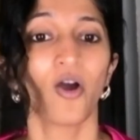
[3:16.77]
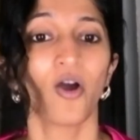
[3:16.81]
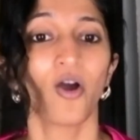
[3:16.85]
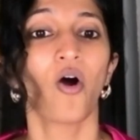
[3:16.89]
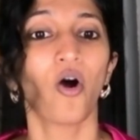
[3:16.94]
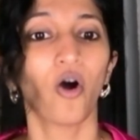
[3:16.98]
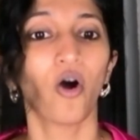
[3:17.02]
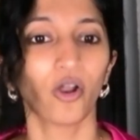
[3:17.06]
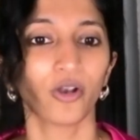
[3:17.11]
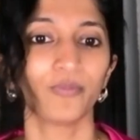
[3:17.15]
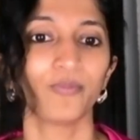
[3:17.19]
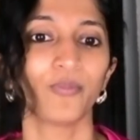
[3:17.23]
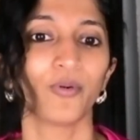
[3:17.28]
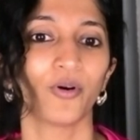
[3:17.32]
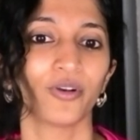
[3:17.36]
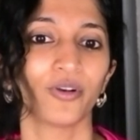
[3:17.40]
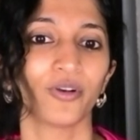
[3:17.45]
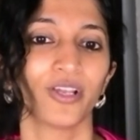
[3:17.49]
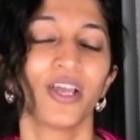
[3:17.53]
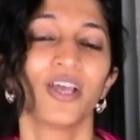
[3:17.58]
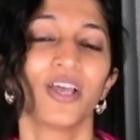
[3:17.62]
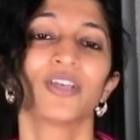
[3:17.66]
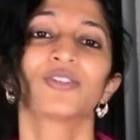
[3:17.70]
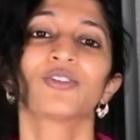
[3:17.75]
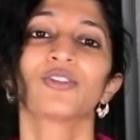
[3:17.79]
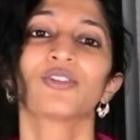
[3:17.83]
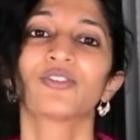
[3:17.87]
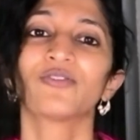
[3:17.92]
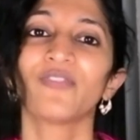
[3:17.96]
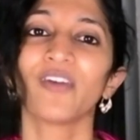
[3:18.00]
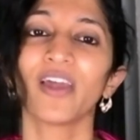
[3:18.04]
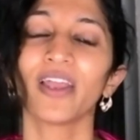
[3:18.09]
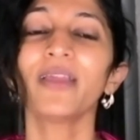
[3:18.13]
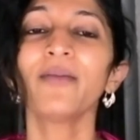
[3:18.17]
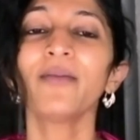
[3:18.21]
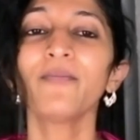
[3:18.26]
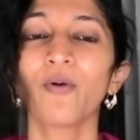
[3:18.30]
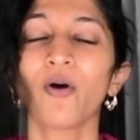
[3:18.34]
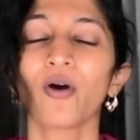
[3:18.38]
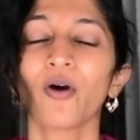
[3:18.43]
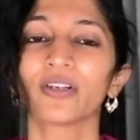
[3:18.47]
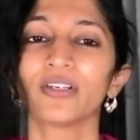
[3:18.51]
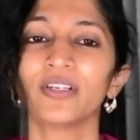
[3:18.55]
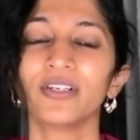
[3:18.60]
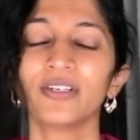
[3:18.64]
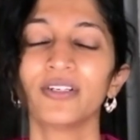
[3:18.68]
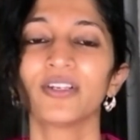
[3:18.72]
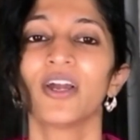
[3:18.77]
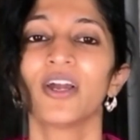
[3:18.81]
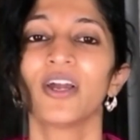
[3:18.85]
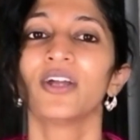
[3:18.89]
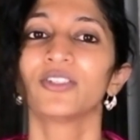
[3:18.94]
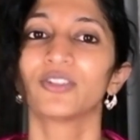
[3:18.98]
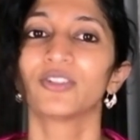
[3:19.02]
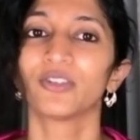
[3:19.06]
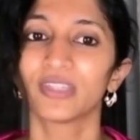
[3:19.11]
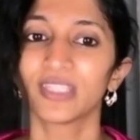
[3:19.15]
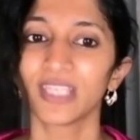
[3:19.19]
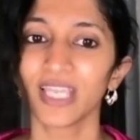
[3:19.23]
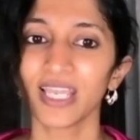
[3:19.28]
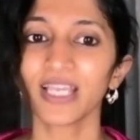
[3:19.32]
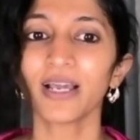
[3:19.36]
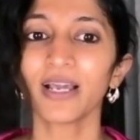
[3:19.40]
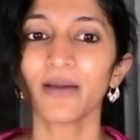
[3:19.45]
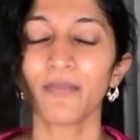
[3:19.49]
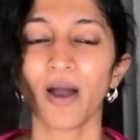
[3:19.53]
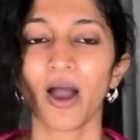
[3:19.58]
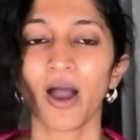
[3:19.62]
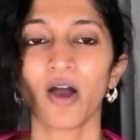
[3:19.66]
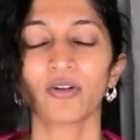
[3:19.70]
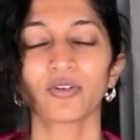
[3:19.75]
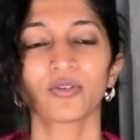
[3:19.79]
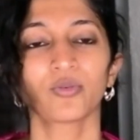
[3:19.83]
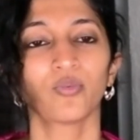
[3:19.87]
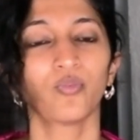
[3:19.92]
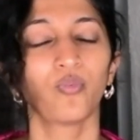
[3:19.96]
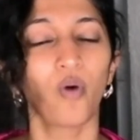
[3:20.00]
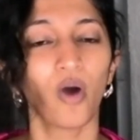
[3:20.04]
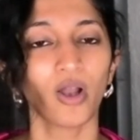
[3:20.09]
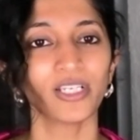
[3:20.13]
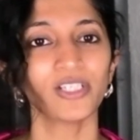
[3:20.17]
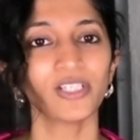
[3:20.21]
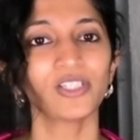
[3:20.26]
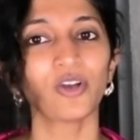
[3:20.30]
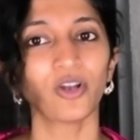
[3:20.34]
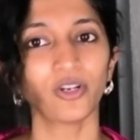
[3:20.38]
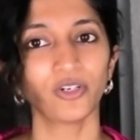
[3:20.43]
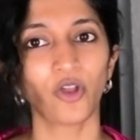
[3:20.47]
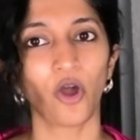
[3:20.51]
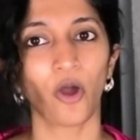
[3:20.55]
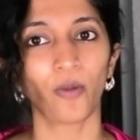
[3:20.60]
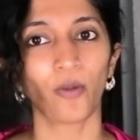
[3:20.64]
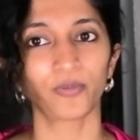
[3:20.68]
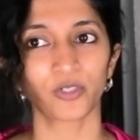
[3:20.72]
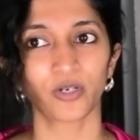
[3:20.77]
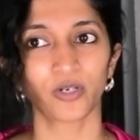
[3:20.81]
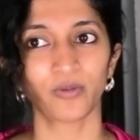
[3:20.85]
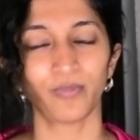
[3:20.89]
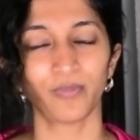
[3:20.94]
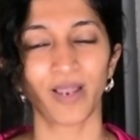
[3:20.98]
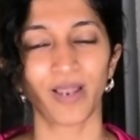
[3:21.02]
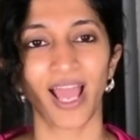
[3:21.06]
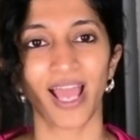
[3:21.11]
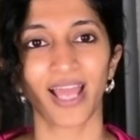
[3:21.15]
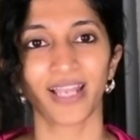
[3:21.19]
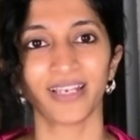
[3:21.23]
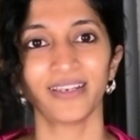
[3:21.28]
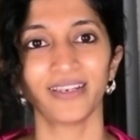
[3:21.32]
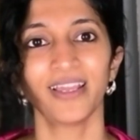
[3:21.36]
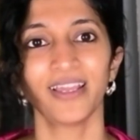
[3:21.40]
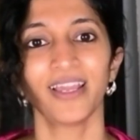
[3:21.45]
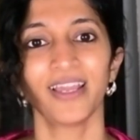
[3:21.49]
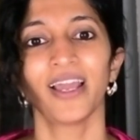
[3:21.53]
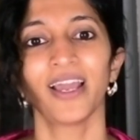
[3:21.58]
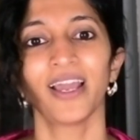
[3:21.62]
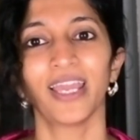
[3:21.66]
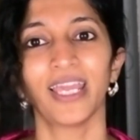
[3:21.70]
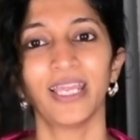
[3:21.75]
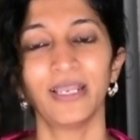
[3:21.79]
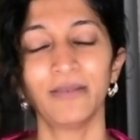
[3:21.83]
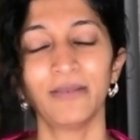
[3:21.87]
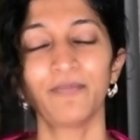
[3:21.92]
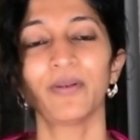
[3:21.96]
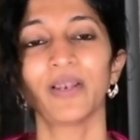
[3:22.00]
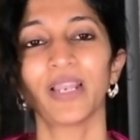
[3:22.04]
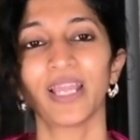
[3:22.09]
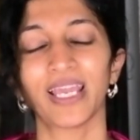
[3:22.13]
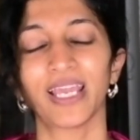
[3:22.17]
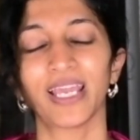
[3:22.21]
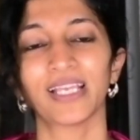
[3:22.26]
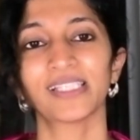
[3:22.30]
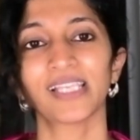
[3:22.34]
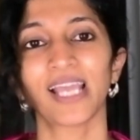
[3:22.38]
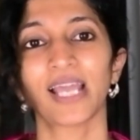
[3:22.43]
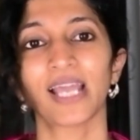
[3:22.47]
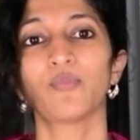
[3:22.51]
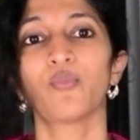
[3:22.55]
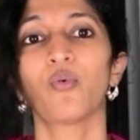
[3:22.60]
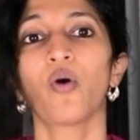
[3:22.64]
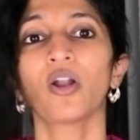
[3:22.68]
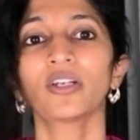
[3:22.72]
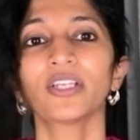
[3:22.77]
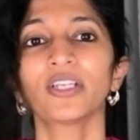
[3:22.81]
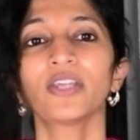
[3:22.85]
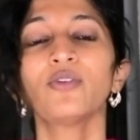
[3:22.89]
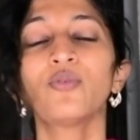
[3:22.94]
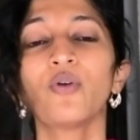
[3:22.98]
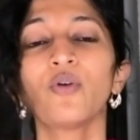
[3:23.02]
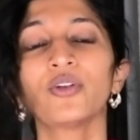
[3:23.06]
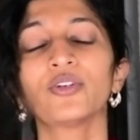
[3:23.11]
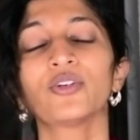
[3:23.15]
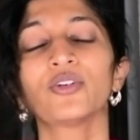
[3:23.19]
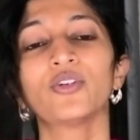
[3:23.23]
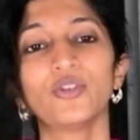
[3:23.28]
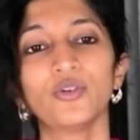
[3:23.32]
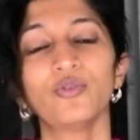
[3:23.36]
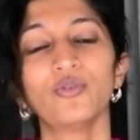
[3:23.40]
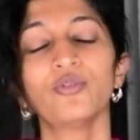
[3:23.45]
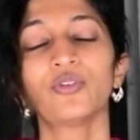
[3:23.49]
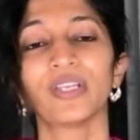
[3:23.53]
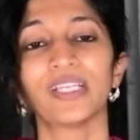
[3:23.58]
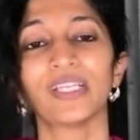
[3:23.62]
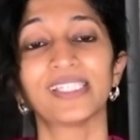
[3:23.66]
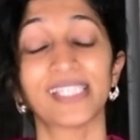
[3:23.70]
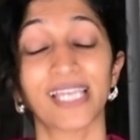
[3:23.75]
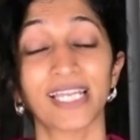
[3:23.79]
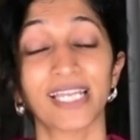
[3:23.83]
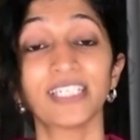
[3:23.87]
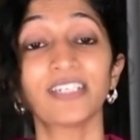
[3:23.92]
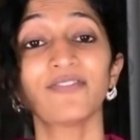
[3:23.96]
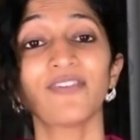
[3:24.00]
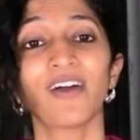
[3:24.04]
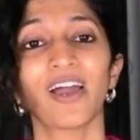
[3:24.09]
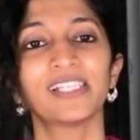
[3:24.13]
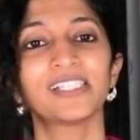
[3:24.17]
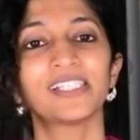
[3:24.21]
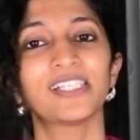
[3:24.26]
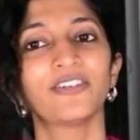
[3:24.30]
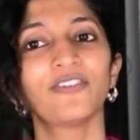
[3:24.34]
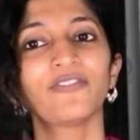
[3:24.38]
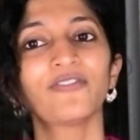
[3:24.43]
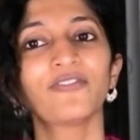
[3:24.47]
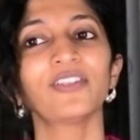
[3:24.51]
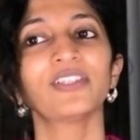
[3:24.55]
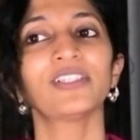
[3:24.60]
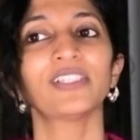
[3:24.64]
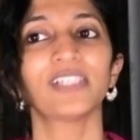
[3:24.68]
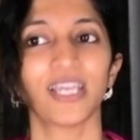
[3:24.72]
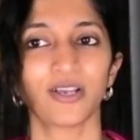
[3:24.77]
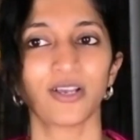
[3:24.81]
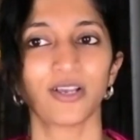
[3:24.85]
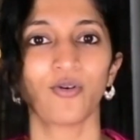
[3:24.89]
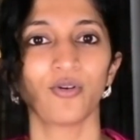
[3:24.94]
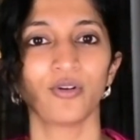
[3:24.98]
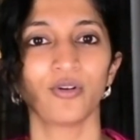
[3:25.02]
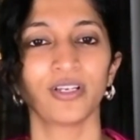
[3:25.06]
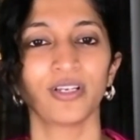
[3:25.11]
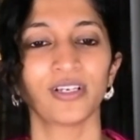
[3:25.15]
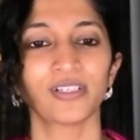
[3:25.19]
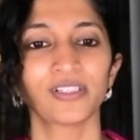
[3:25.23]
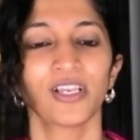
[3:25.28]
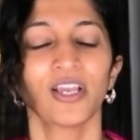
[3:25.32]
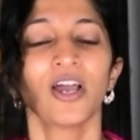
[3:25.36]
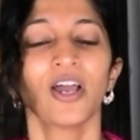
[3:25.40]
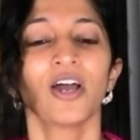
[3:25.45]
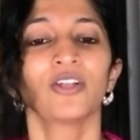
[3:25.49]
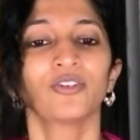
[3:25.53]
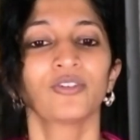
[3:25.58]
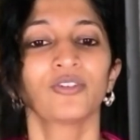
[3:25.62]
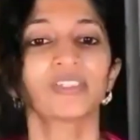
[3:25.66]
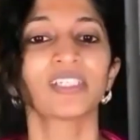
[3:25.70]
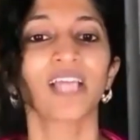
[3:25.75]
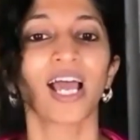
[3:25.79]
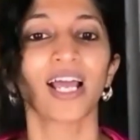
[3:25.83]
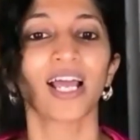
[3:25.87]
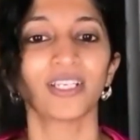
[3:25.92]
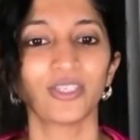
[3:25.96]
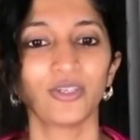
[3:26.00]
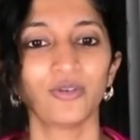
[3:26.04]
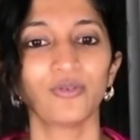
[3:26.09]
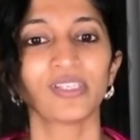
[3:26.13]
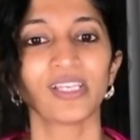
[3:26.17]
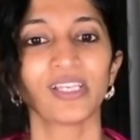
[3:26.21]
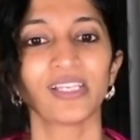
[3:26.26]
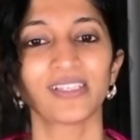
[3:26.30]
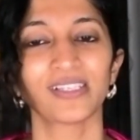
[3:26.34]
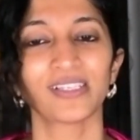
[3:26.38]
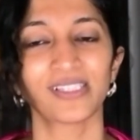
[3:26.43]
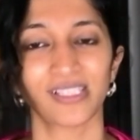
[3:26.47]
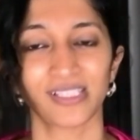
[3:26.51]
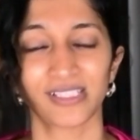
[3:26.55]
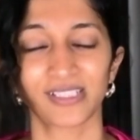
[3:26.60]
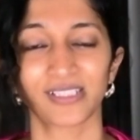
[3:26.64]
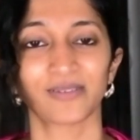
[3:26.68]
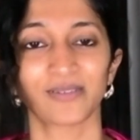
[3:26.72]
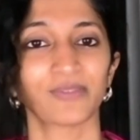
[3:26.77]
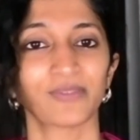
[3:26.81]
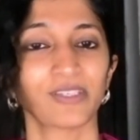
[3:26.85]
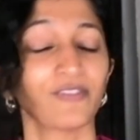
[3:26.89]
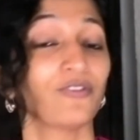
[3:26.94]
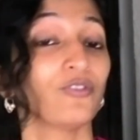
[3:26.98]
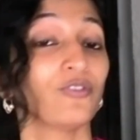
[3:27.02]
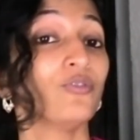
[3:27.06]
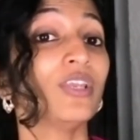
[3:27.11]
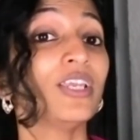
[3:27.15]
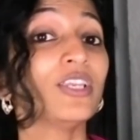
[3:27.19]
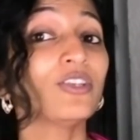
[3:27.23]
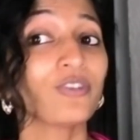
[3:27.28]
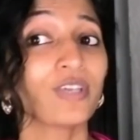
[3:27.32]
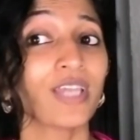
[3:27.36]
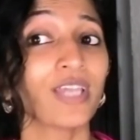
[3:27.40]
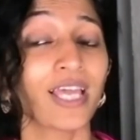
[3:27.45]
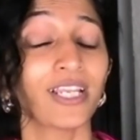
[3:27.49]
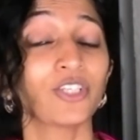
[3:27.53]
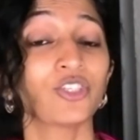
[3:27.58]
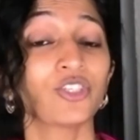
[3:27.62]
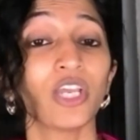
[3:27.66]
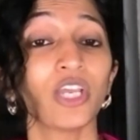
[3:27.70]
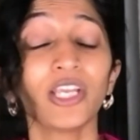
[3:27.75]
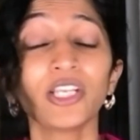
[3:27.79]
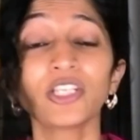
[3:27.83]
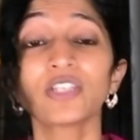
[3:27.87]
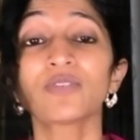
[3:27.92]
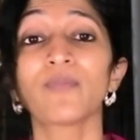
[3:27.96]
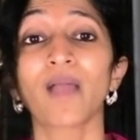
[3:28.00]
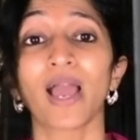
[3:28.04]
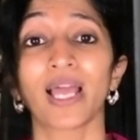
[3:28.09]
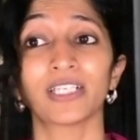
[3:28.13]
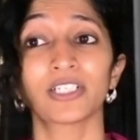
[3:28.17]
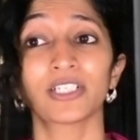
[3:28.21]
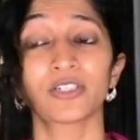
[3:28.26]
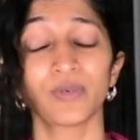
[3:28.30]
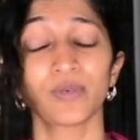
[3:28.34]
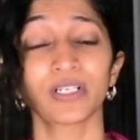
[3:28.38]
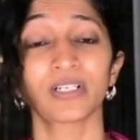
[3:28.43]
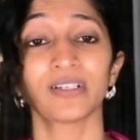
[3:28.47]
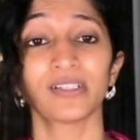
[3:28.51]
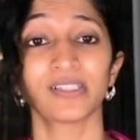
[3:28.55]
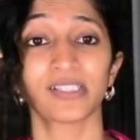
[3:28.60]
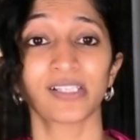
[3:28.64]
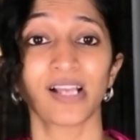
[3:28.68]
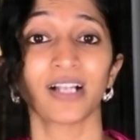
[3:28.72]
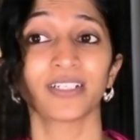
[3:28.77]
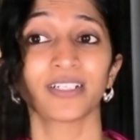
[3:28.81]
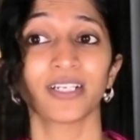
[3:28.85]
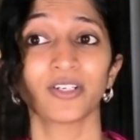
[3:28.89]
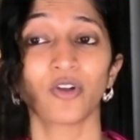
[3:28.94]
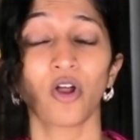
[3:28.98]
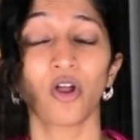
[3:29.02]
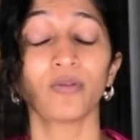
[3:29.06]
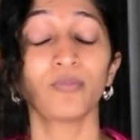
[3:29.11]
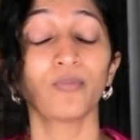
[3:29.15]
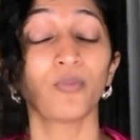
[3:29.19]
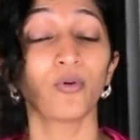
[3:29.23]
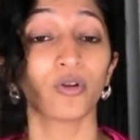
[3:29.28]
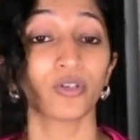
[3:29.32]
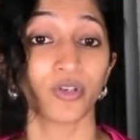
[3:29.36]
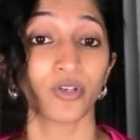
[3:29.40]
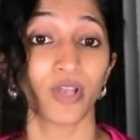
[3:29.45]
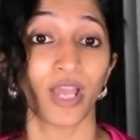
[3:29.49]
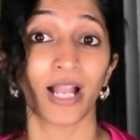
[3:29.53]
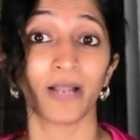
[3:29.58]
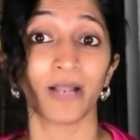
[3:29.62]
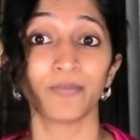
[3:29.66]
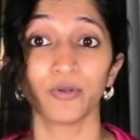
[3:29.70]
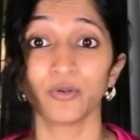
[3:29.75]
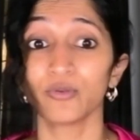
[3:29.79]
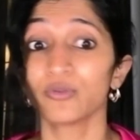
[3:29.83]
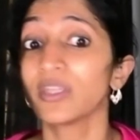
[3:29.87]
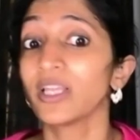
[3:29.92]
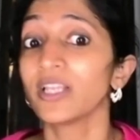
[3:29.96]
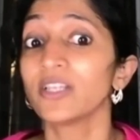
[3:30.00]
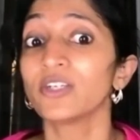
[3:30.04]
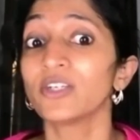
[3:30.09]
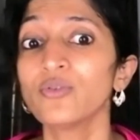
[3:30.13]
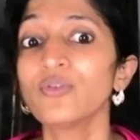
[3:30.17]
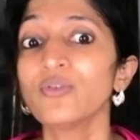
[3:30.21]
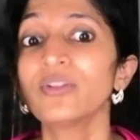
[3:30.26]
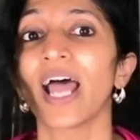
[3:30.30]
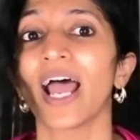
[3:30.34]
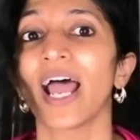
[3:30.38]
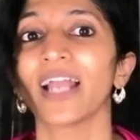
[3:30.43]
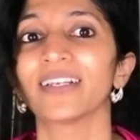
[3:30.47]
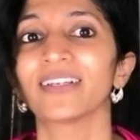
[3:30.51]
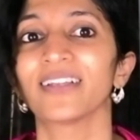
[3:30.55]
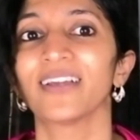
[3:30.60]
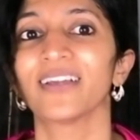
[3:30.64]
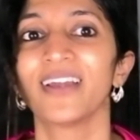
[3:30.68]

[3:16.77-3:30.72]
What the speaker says: on board. So it's very important to think about, what is your adoption plan in place and what are you going to do to incentivize the different stakeholders to start using the system. If you need to get a change management consultant on board to help you, then do that.